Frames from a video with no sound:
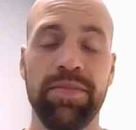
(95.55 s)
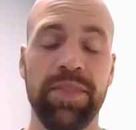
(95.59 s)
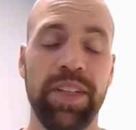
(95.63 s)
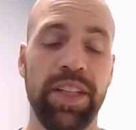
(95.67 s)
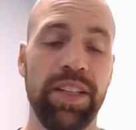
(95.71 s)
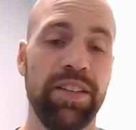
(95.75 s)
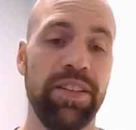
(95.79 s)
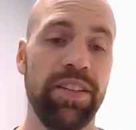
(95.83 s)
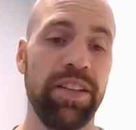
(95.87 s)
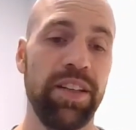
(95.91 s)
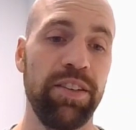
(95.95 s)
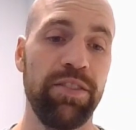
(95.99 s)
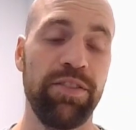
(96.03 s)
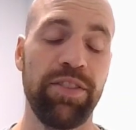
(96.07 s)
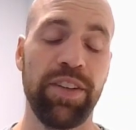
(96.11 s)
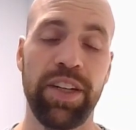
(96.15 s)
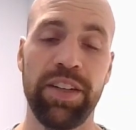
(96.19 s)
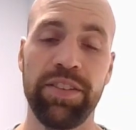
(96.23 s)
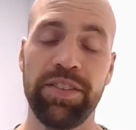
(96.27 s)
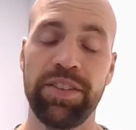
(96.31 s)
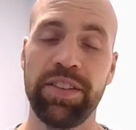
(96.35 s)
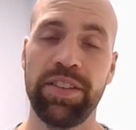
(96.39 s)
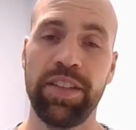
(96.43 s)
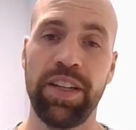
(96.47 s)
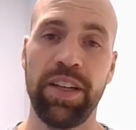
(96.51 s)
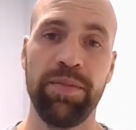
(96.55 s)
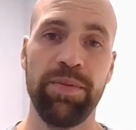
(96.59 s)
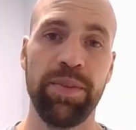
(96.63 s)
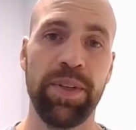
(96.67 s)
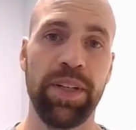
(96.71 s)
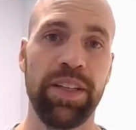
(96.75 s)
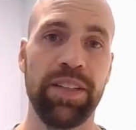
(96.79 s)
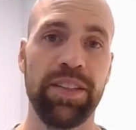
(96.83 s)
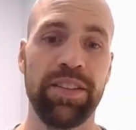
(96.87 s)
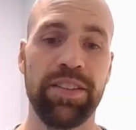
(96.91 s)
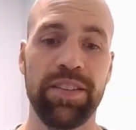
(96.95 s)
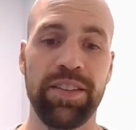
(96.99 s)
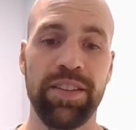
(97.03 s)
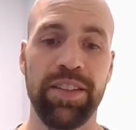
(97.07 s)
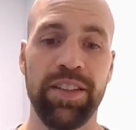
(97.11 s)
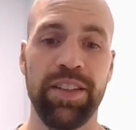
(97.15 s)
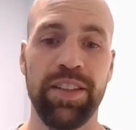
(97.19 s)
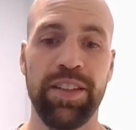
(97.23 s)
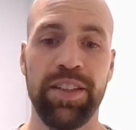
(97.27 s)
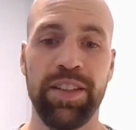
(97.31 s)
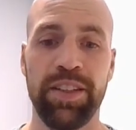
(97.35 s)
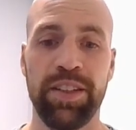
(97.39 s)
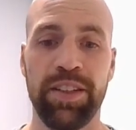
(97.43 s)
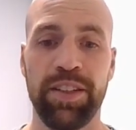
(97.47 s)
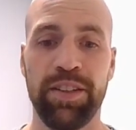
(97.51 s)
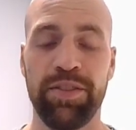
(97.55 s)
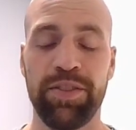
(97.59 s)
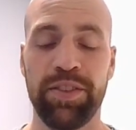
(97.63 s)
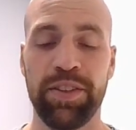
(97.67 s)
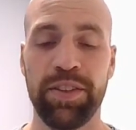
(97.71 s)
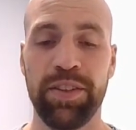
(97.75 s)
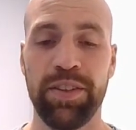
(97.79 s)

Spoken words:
let's say, 5 to 10 minutes of